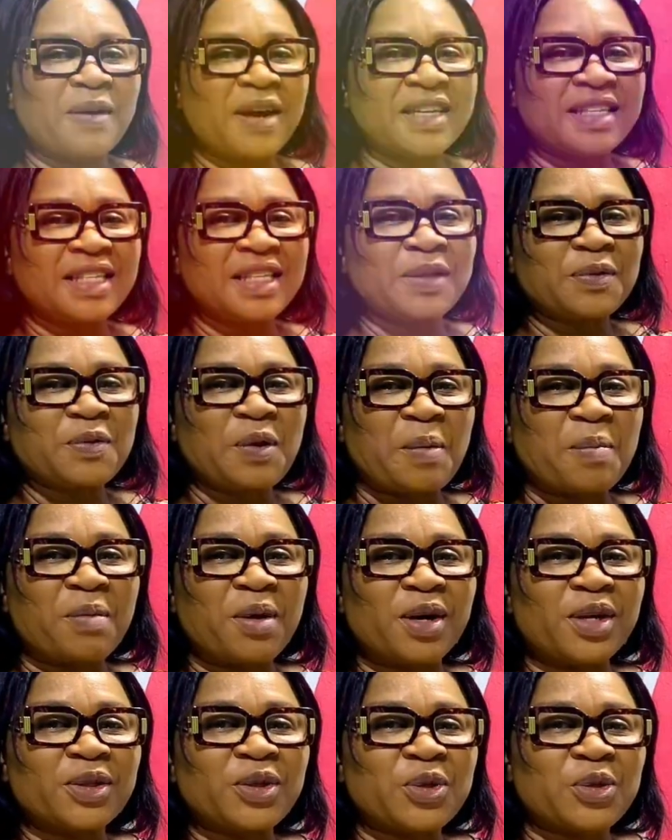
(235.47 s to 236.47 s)
practice one
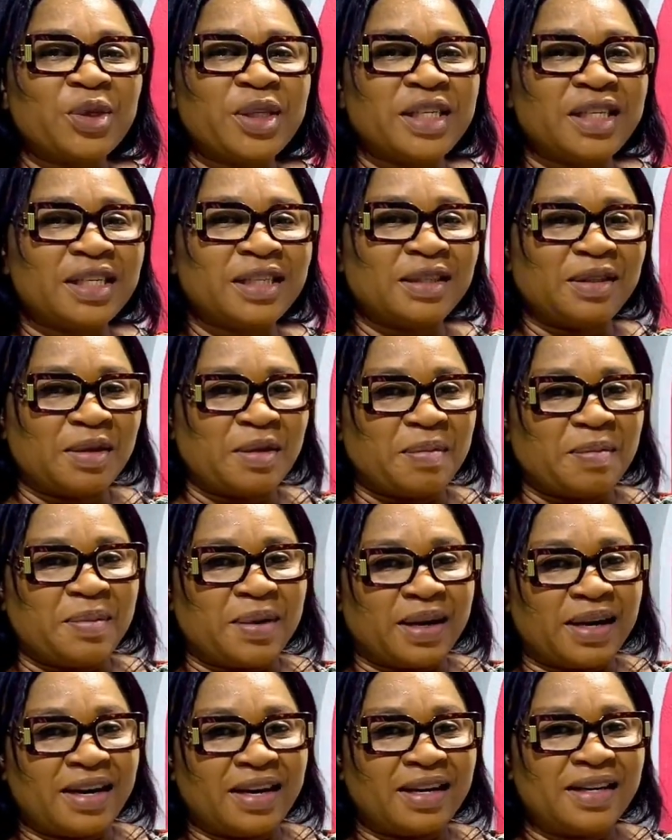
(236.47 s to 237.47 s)
more 2-digit
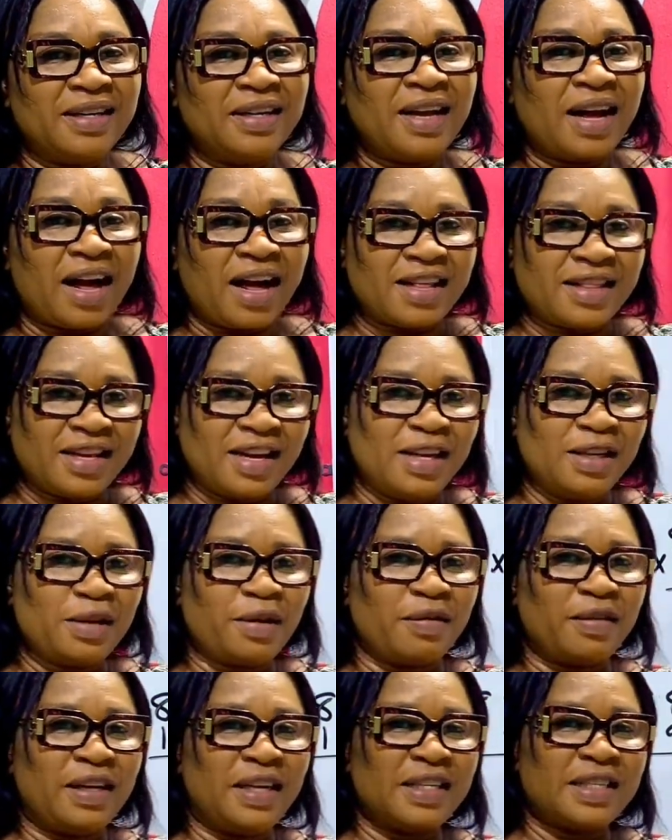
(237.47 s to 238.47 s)
number. At the end
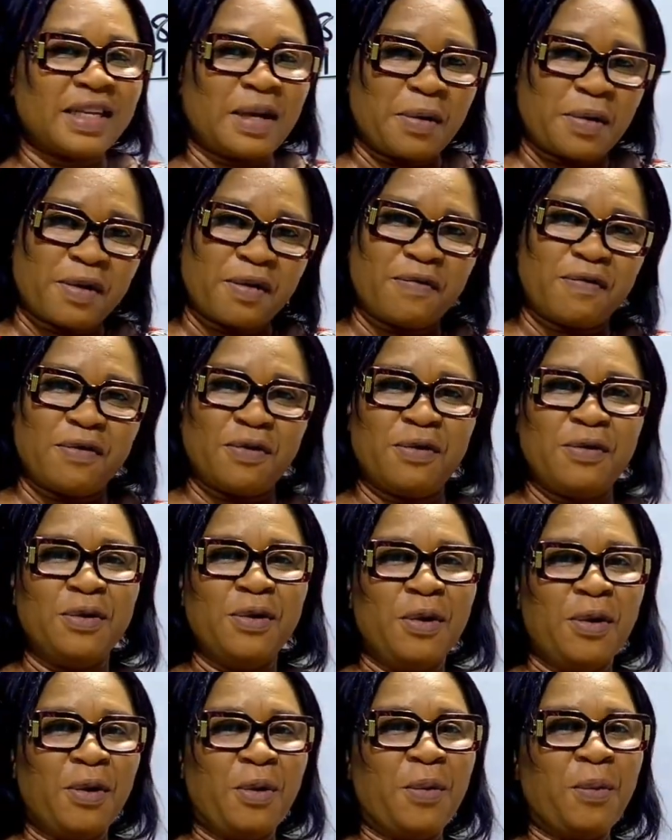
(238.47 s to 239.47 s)
of the lesson, I'll give you
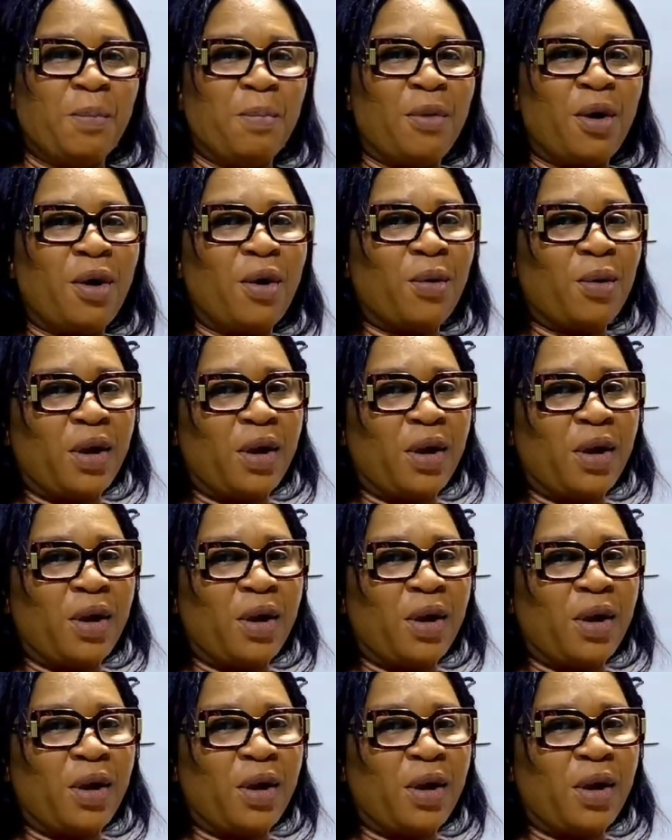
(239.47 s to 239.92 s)
more